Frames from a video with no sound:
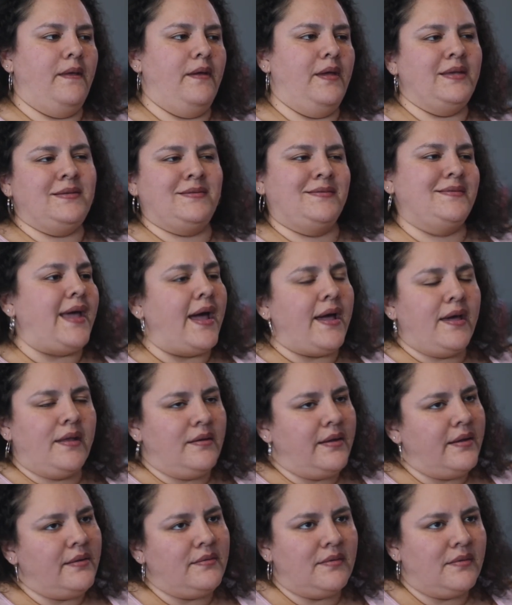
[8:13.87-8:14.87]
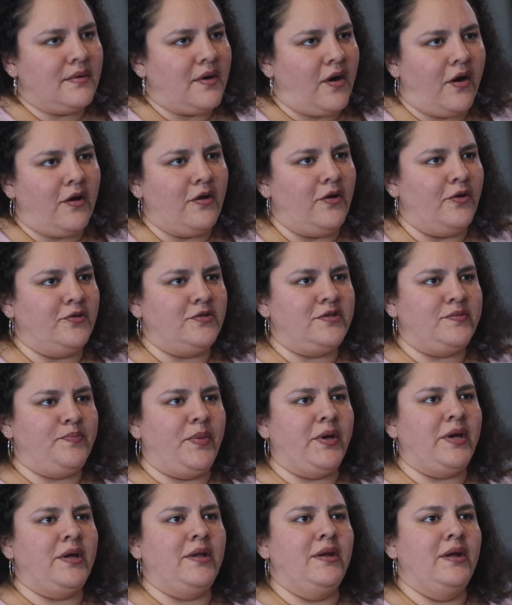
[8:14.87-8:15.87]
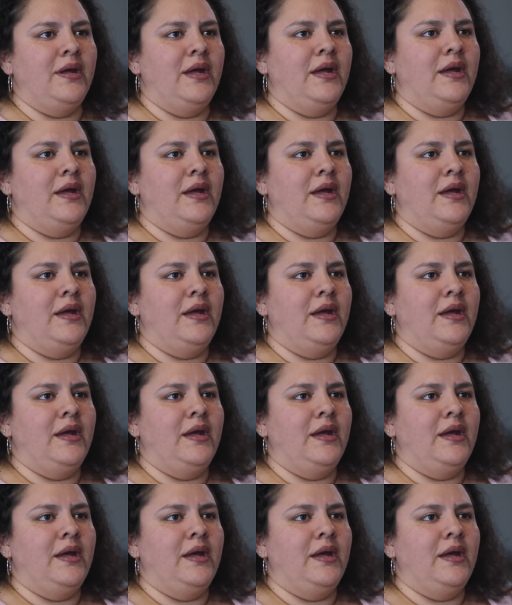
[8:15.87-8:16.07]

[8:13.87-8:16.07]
it's not Carlos, but